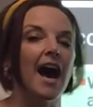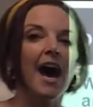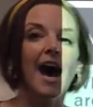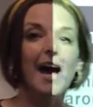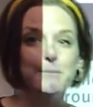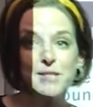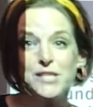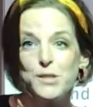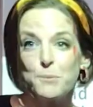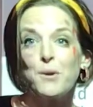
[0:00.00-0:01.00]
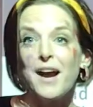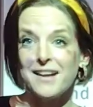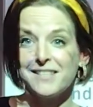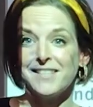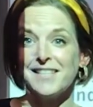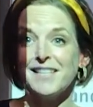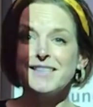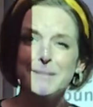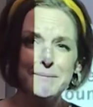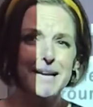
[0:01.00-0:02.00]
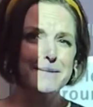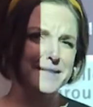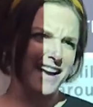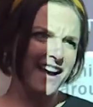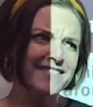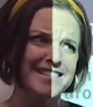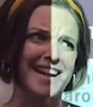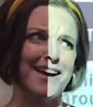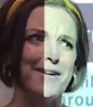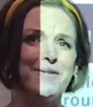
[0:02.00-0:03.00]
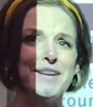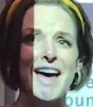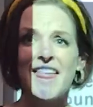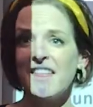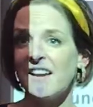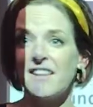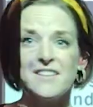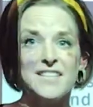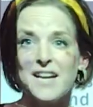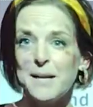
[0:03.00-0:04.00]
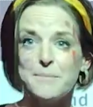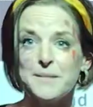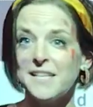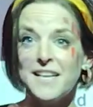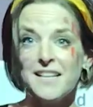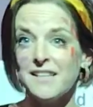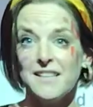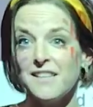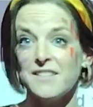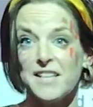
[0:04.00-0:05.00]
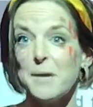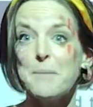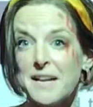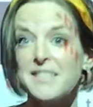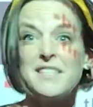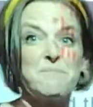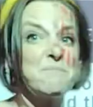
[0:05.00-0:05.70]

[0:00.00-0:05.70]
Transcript: I'm still practicing. Sometimes I have it down, and then other times it looks like a mess,